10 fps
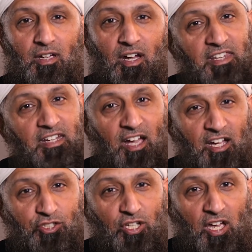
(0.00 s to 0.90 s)
And then
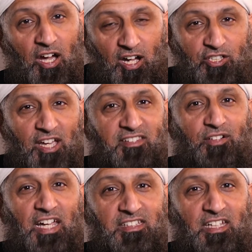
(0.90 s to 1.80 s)
Hajj has
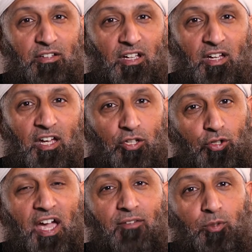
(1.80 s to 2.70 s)
criteria.
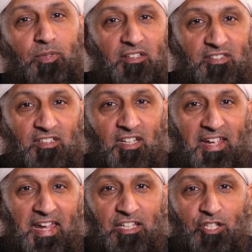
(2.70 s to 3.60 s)
You have to be a certain
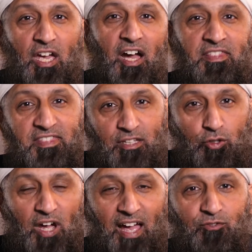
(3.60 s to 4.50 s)
age, and then
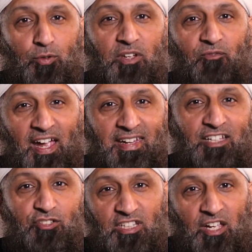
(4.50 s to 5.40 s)
you have to be
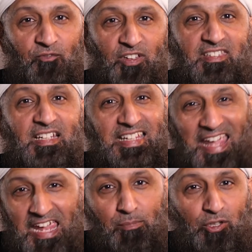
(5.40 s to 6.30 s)
financially and physically
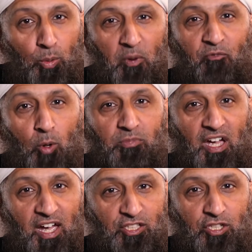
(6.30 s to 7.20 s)
able to perform the
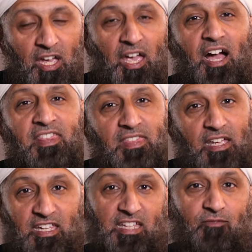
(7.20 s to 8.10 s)
Hajj. And
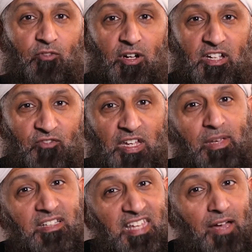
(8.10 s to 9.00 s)
for
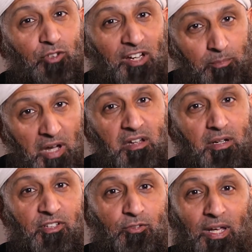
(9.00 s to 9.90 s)
females, they have to have
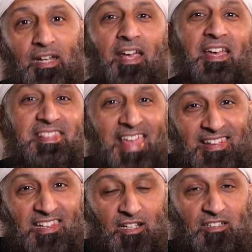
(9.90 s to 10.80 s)
mahram as well.
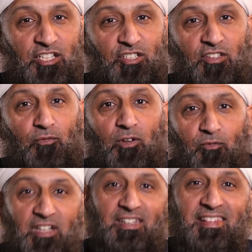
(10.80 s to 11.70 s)
Then the conditions are
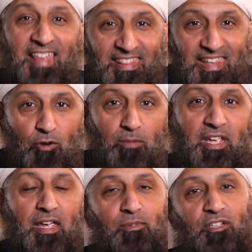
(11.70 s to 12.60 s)
fulfilled, then they will
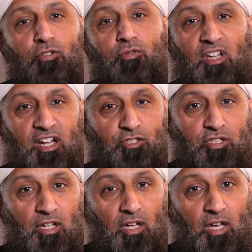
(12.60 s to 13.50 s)
be able to do the Hajj.
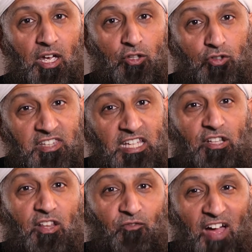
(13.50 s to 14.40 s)
So these
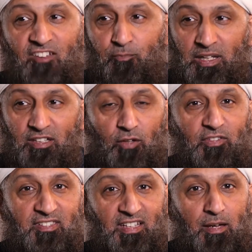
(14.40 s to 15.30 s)
are the 5 pillars of
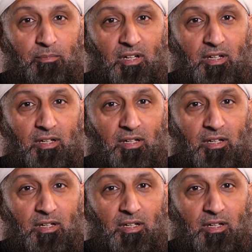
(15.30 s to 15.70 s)
Islam.